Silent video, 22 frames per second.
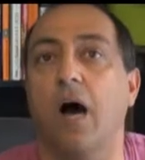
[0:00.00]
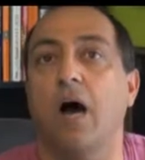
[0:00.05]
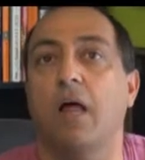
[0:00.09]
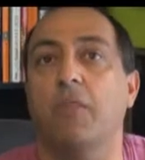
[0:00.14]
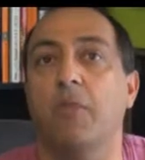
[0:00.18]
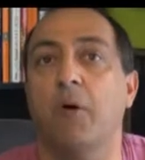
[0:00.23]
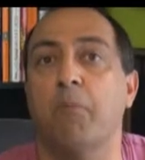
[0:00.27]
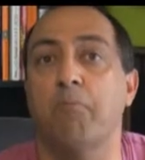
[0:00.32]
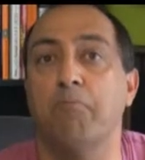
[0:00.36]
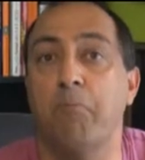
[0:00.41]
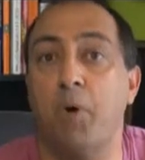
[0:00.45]

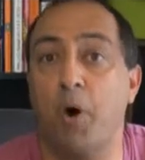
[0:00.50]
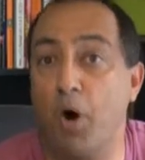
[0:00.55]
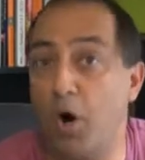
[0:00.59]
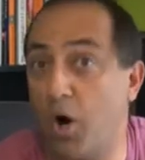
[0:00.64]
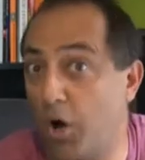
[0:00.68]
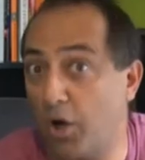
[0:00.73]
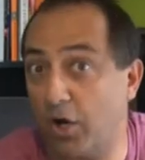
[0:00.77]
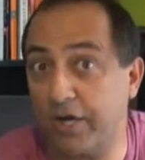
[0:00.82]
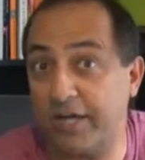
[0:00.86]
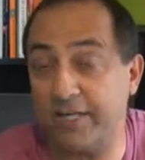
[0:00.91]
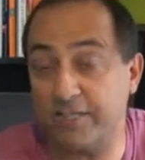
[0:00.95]
the
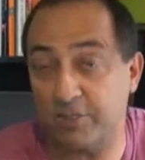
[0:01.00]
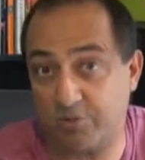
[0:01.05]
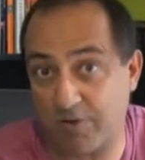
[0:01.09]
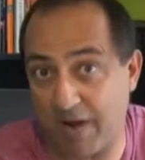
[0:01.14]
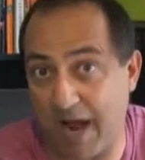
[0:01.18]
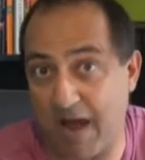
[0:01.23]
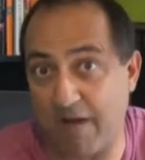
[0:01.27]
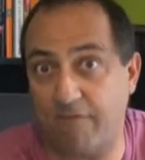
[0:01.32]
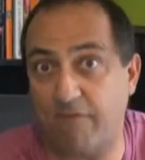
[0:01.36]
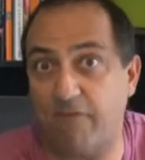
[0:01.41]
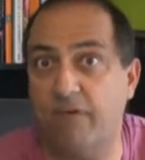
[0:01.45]
ball can
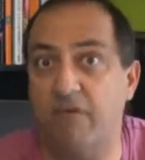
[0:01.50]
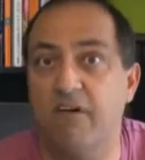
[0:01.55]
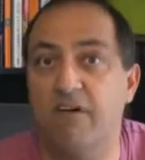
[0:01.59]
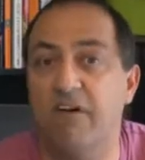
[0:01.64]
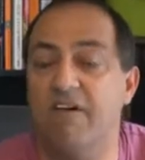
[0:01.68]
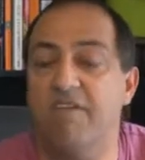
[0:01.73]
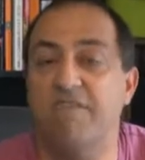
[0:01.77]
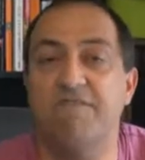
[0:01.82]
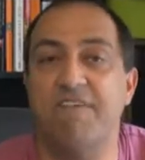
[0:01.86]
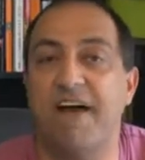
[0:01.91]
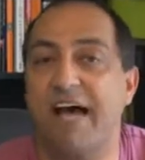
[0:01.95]
travel
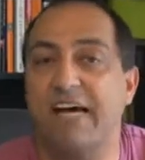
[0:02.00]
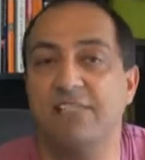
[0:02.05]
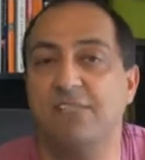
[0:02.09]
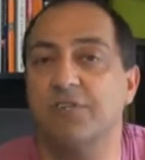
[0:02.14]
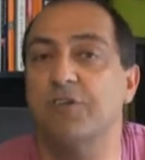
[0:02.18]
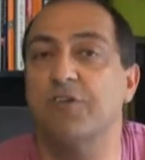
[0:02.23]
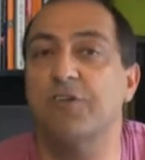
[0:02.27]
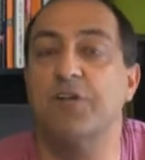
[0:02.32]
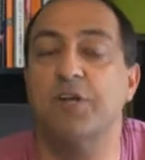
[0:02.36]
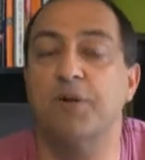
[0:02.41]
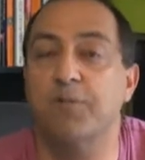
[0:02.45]

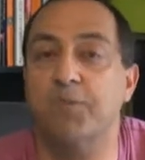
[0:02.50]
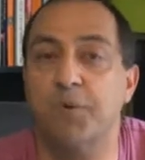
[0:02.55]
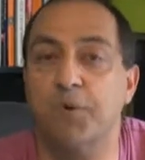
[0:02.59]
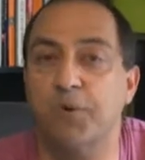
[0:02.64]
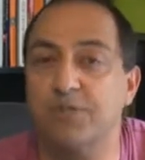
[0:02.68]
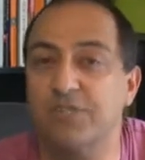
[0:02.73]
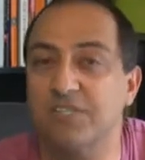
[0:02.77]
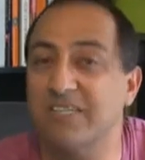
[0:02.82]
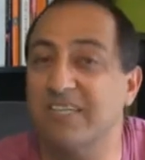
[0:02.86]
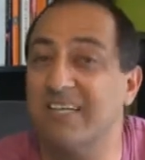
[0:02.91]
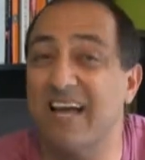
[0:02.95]
faster than a
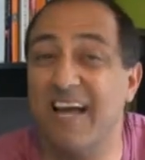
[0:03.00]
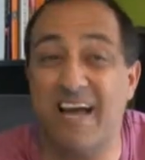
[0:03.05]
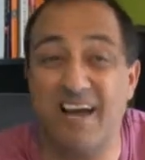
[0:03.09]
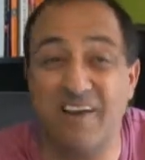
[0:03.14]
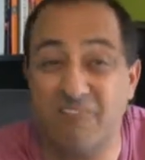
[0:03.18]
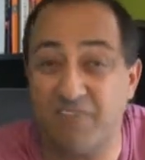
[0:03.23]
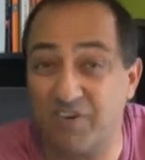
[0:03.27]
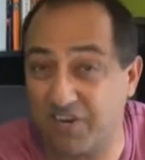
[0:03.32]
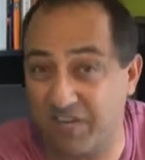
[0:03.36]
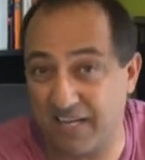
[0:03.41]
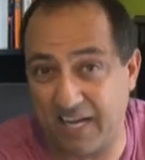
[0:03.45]
person
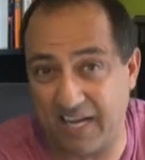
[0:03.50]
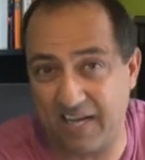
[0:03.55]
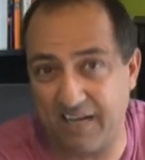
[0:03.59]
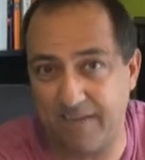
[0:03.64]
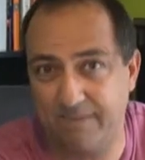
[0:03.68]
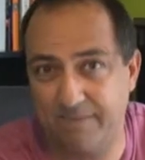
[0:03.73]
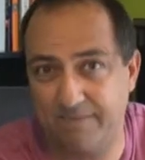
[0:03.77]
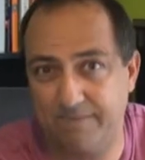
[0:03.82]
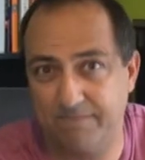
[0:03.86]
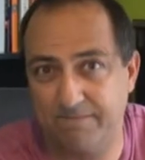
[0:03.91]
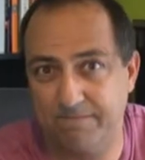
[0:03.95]
ever can.
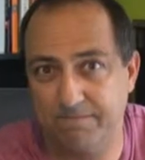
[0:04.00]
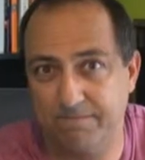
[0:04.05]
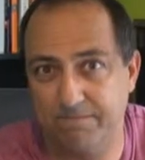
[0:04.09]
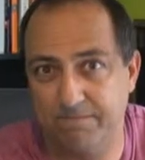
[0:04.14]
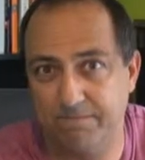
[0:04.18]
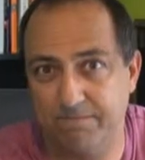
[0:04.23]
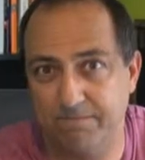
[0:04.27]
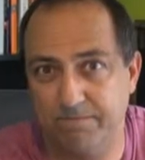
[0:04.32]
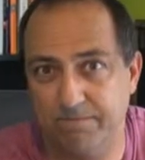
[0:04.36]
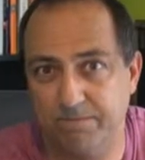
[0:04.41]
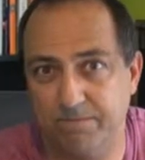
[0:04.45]

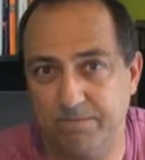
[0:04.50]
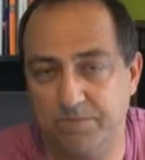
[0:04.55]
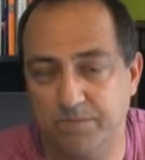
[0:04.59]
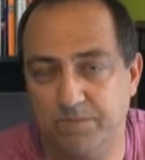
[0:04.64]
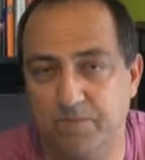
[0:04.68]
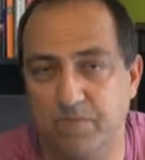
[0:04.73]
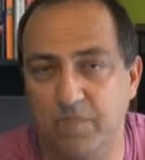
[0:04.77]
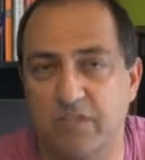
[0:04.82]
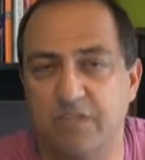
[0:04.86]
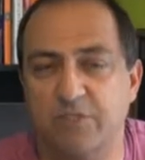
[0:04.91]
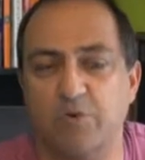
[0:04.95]

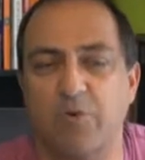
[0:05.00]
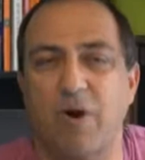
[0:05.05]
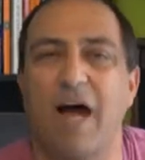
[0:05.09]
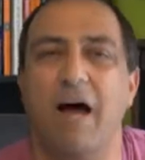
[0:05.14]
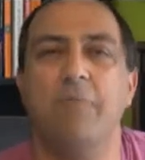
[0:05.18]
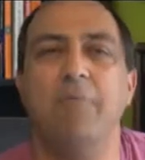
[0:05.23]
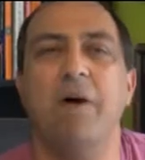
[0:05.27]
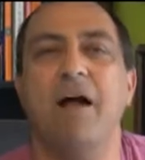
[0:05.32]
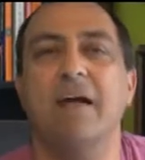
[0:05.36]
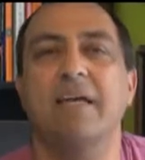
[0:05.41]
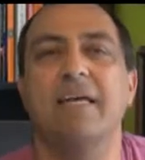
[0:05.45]
So how
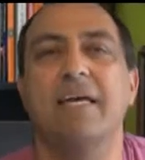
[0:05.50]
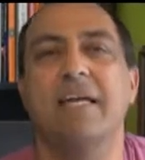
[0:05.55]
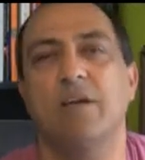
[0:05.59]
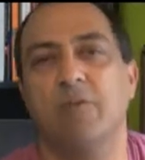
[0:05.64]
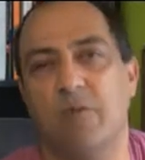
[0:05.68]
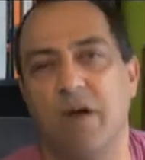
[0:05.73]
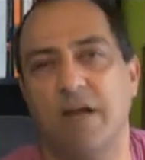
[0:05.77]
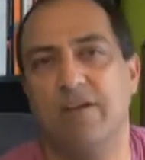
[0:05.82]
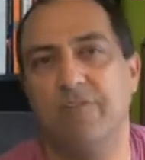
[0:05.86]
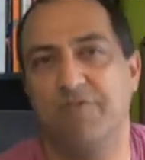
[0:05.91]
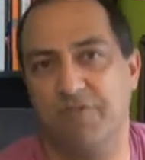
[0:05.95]
about getting
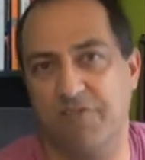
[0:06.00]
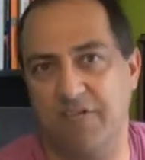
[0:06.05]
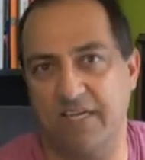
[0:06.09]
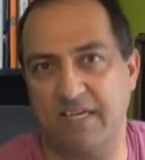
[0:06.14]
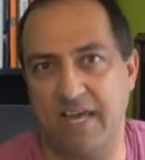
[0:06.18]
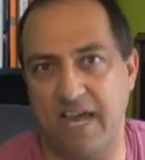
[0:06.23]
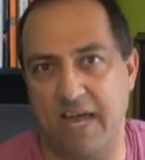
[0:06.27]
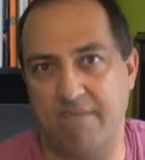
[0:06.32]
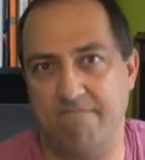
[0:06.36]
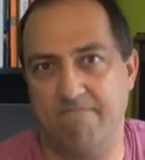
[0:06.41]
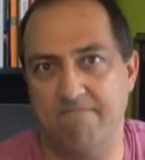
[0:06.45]
ready for the
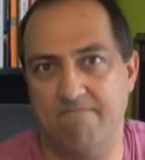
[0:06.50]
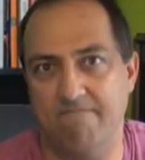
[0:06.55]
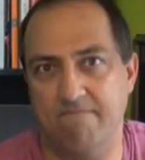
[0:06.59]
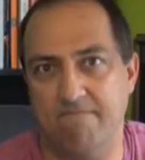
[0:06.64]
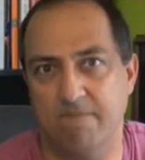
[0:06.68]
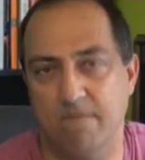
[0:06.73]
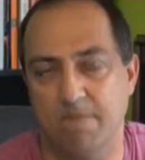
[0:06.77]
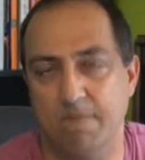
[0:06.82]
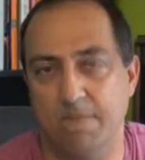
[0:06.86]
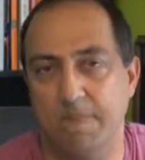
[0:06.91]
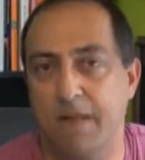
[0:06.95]
game?
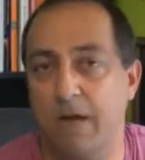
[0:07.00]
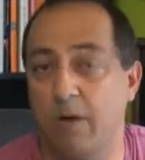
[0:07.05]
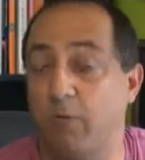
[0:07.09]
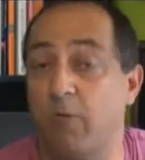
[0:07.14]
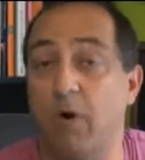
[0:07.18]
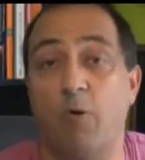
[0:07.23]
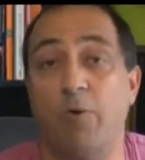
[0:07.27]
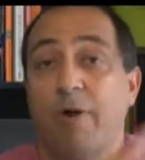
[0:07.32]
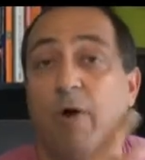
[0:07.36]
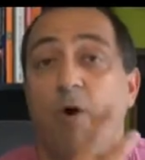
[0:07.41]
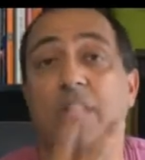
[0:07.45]

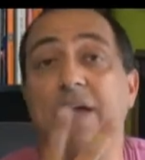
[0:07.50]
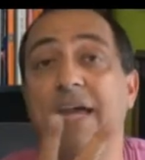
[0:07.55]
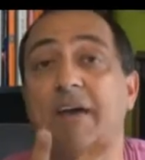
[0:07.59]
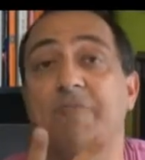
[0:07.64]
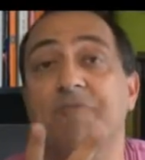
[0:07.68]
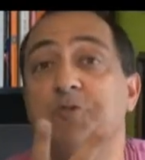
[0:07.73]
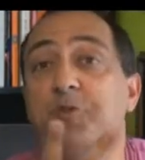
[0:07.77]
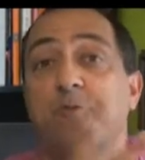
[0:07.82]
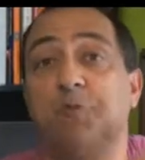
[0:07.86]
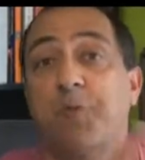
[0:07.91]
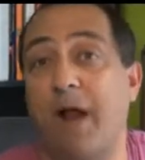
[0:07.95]
Well, we only have
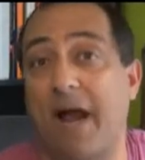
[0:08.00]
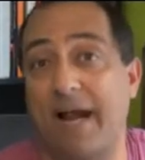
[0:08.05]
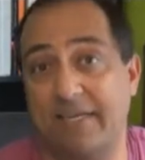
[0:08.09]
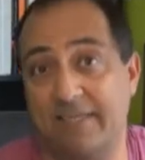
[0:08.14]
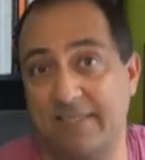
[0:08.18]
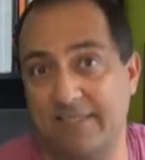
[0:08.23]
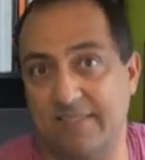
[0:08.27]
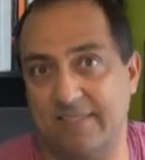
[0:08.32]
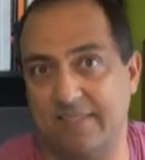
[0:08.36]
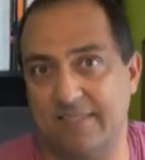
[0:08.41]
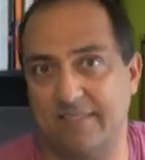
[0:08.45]
2
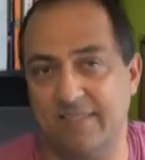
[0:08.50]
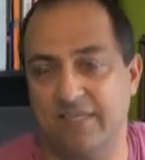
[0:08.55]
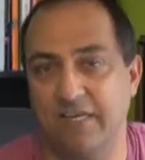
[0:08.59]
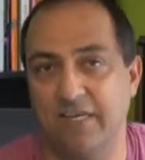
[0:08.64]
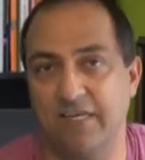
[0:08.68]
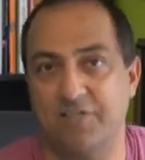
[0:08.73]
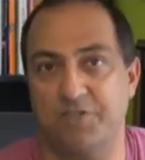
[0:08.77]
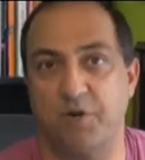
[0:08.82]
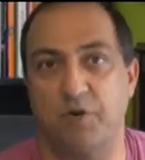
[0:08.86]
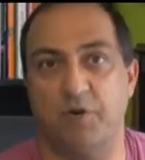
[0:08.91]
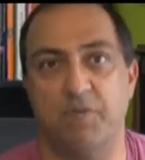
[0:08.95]
practices.
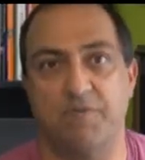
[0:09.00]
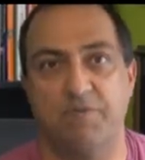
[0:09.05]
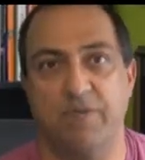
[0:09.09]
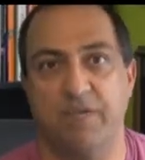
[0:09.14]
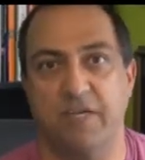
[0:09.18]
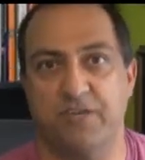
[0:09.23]
So